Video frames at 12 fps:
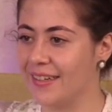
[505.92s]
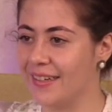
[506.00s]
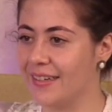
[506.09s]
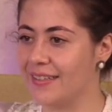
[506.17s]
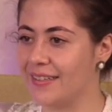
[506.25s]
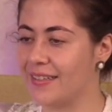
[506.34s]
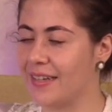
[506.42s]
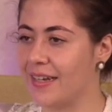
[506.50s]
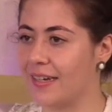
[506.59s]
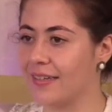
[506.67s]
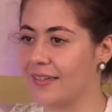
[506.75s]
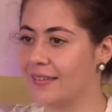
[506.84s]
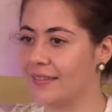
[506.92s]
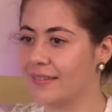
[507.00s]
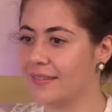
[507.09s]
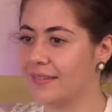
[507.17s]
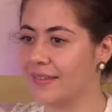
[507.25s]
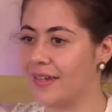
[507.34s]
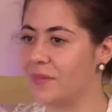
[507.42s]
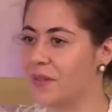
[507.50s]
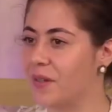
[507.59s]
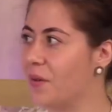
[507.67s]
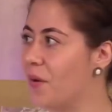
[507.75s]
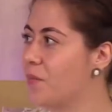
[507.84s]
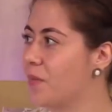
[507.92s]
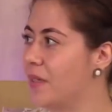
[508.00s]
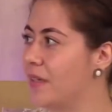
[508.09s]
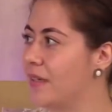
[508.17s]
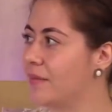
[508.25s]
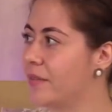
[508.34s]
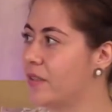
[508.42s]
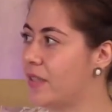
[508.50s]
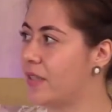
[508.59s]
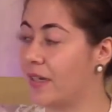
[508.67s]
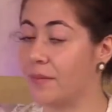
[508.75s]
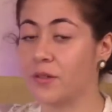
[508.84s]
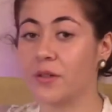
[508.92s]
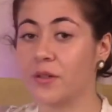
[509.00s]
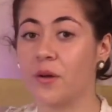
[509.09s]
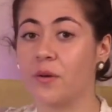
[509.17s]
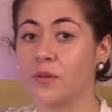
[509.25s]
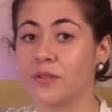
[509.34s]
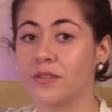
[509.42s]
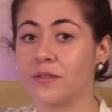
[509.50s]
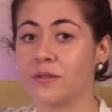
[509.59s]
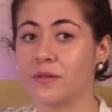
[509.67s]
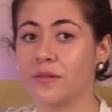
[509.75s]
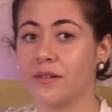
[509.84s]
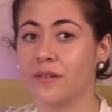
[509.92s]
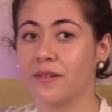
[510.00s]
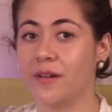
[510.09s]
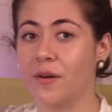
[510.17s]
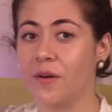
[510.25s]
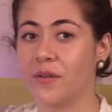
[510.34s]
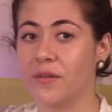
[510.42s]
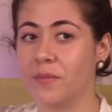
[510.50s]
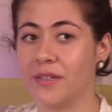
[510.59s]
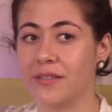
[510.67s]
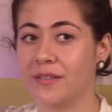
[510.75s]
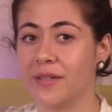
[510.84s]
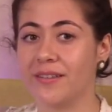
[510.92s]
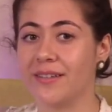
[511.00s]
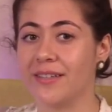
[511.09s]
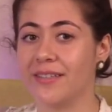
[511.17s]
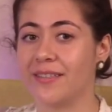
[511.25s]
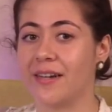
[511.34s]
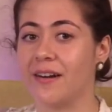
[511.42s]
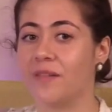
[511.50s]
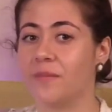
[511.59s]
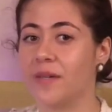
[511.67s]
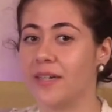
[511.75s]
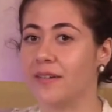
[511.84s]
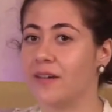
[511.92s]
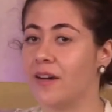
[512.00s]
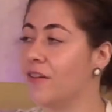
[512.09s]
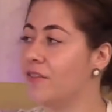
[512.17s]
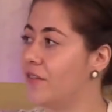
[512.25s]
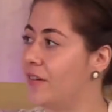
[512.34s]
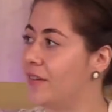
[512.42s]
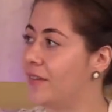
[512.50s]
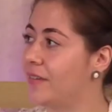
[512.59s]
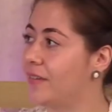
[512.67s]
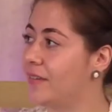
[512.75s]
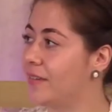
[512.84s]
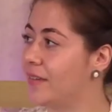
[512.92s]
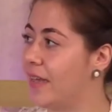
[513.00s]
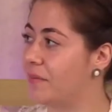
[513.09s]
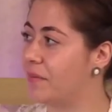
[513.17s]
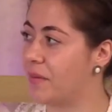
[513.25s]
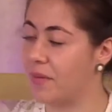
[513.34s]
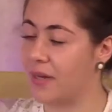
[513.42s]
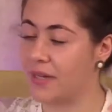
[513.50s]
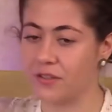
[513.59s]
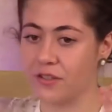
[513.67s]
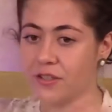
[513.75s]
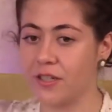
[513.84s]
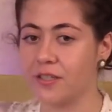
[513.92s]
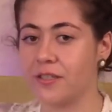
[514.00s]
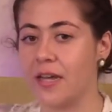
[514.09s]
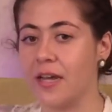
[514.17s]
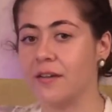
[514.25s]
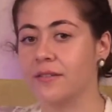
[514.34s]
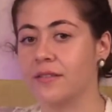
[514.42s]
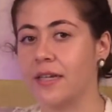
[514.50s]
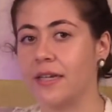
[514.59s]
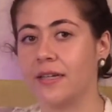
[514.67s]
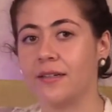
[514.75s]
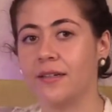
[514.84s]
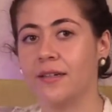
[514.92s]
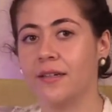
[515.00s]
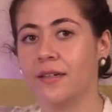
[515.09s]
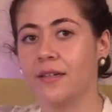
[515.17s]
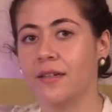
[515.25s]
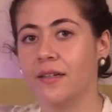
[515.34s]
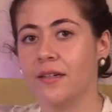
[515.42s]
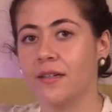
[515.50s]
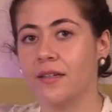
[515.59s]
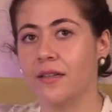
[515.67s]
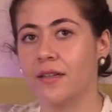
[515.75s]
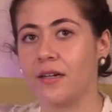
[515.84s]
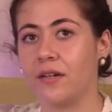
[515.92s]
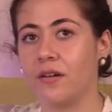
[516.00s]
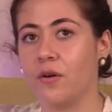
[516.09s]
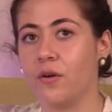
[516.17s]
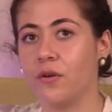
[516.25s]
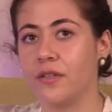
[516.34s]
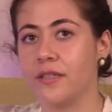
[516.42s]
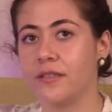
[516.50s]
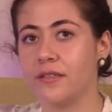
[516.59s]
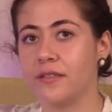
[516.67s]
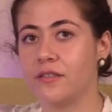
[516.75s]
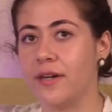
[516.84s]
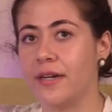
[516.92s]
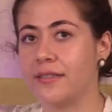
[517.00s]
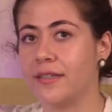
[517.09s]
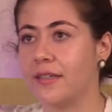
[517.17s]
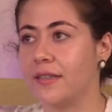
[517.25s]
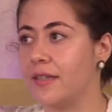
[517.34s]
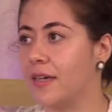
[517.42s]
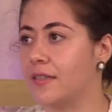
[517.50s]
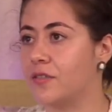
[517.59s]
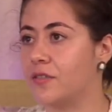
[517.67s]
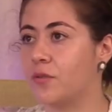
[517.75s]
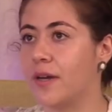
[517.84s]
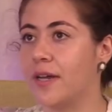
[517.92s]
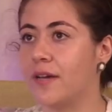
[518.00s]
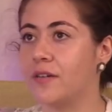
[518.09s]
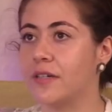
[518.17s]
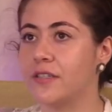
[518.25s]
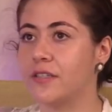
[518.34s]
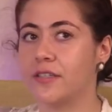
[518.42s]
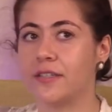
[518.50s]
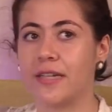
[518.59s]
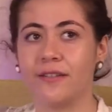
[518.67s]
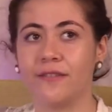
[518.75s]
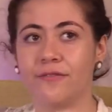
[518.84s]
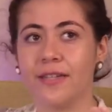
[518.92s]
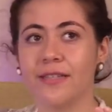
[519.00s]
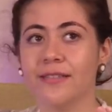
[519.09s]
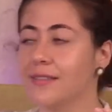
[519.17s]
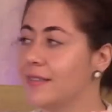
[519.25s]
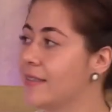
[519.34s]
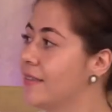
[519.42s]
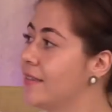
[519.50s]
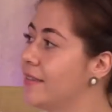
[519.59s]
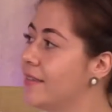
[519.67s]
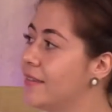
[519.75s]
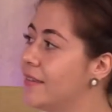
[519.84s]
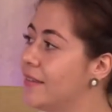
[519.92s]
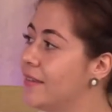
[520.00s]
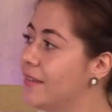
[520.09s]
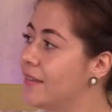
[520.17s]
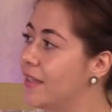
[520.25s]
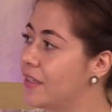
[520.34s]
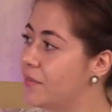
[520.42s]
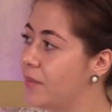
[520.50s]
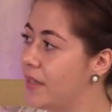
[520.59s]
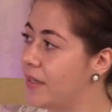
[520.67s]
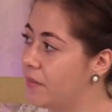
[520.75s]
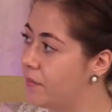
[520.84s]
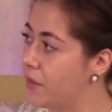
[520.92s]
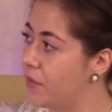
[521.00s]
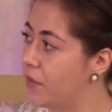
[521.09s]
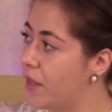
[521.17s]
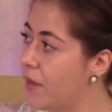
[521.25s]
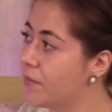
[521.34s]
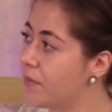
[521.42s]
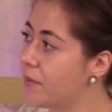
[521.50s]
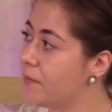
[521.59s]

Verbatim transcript: it's like I'm not open. It's just like I'm closed to all the possibilities that are being offered. Like my mind just shuts down. Like like all these stress ideas or whatever is just a defense that's being built up.